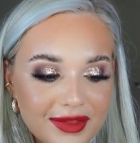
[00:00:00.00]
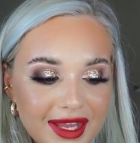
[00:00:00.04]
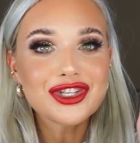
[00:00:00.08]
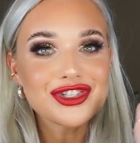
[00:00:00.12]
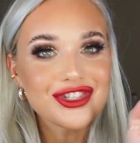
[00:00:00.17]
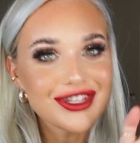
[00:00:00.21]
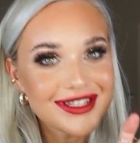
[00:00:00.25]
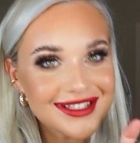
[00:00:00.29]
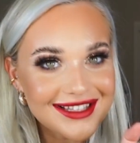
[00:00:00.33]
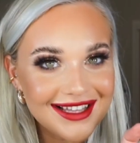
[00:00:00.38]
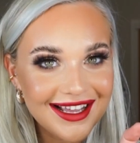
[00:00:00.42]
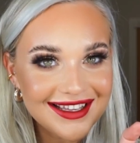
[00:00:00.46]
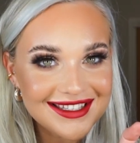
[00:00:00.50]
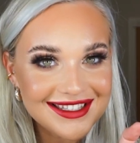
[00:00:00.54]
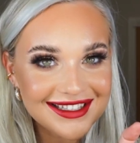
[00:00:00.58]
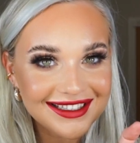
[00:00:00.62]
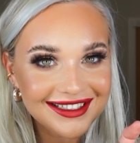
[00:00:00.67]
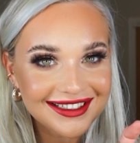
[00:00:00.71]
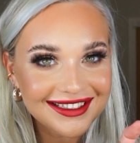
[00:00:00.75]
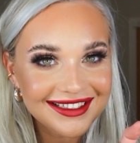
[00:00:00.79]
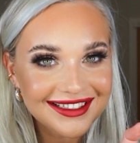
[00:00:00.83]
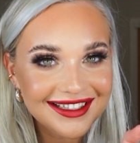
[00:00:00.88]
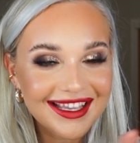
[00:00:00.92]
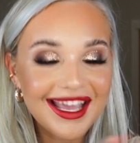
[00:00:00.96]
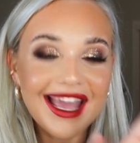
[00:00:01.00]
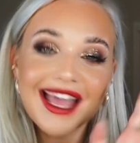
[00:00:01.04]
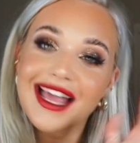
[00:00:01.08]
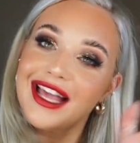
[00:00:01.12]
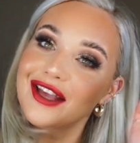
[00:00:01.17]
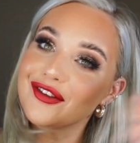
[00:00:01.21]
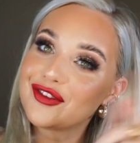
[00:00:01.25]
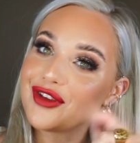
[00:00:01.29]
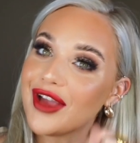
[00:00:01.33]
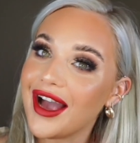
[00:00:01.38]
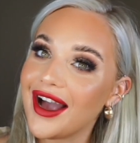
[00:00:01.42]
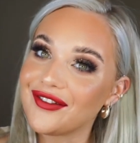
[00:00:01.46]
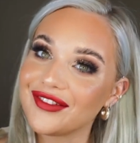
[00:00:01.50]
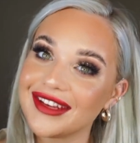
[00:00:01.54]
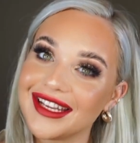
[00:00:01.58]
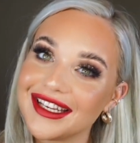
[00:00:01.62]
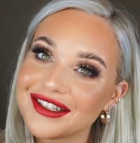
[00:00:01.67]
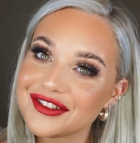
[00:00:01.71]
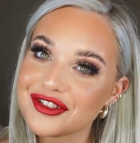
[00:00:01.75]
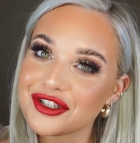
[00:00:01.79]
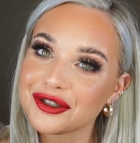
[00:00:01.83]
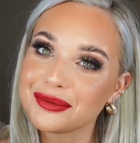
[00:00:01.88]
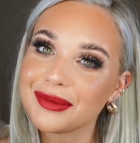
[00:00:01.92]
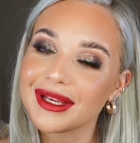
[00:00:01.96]
Just lastly, if you haven't
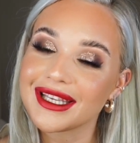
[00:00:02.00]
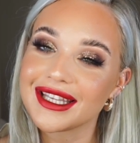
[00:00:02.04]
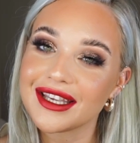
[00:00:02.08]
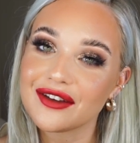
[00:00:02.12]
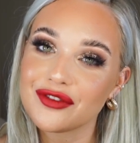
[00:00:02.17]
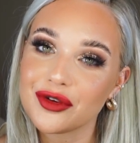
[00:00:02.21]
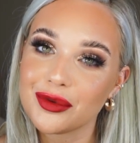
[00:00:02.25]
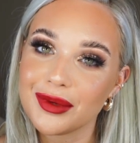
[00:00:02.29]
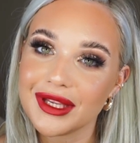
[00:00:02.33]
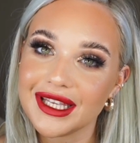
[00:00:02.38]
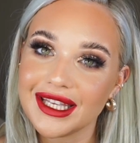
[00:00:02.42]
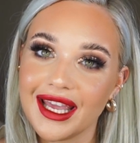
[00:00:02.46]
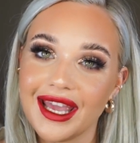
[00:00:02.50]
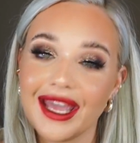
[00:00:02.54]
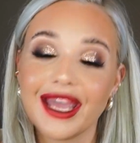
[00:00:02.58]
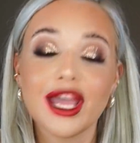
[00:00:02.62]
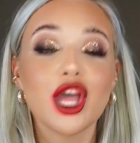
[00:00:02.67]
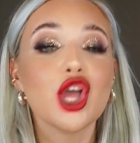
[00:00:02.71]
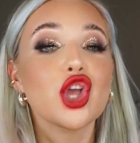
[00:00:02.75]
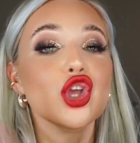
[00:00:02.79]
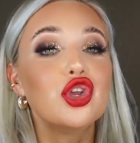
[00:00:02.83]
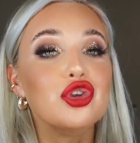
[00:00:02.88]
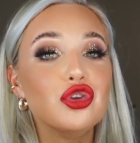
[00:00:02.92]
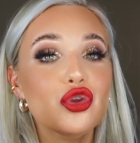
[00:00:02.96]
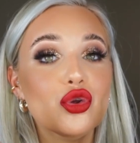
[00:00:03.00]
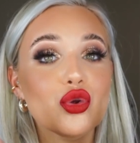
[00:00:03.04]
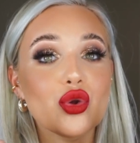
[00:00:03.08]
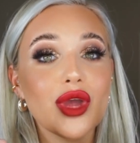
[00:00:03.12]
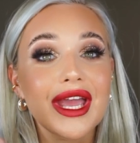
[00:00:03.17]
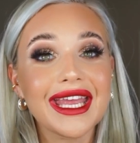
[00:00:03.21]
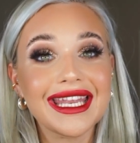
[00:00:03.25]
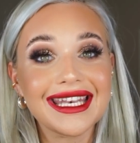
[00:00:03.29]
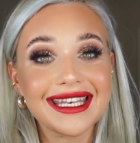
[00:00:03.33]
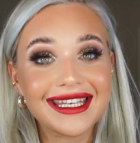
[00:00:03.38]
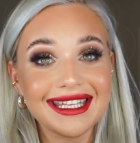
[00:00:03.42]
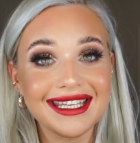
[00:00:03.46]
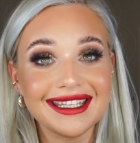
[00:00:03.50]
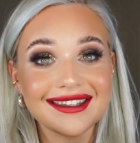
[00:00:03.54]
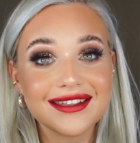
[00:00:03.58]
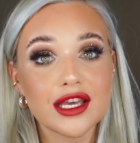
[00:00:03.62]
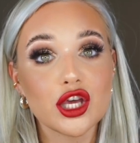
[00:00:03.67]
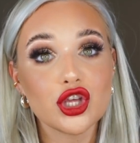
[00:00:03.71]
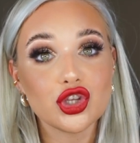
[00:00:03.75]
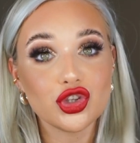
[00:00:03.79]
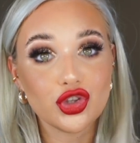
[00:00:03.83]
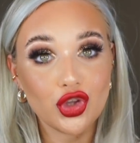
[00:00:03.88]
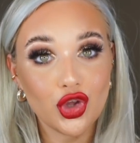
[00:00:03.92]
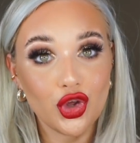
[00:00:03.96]
entered my giveaway yet, you need
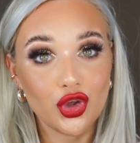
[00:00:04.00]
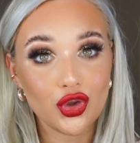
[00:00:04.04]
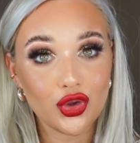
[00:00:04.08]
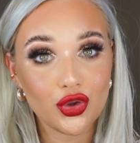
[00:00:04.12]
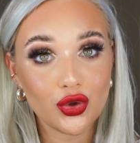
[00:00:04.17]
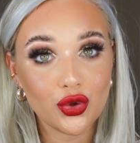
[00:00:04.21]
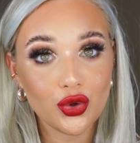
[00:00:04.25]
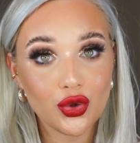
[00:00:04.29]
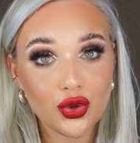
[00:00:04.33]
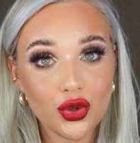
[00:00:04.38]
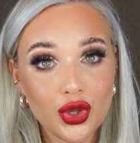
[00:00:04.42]
to.